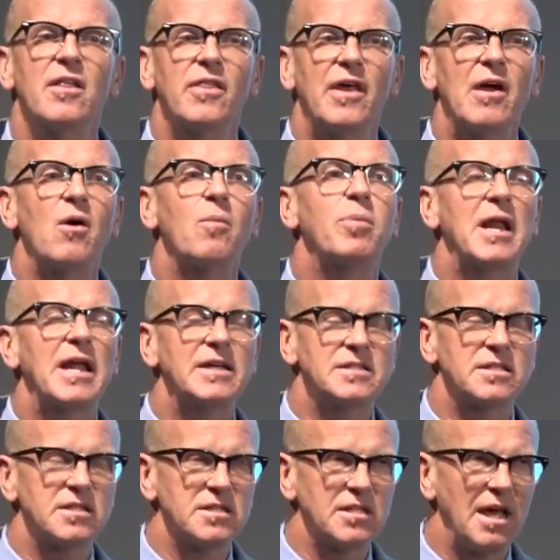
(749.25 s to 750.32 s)
They are
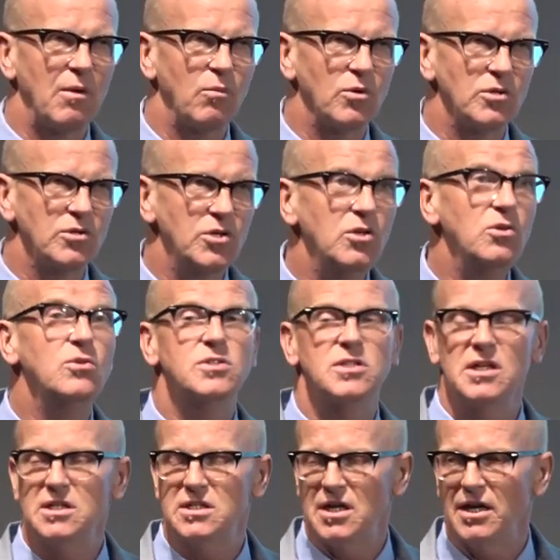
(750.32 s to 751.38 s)
places that will use
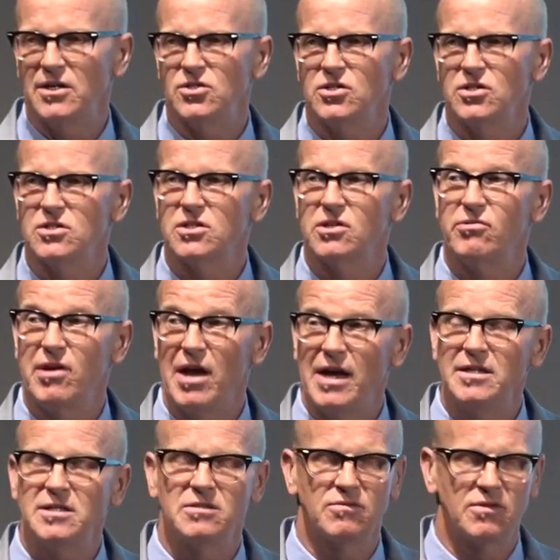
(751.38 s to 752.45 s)
these tensions
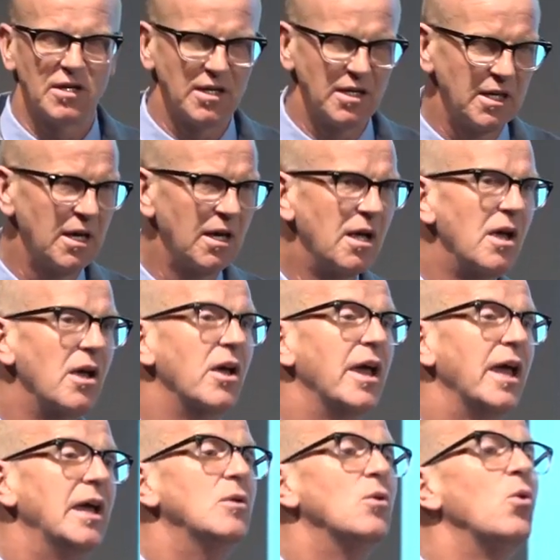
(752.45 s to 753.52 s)
creatively in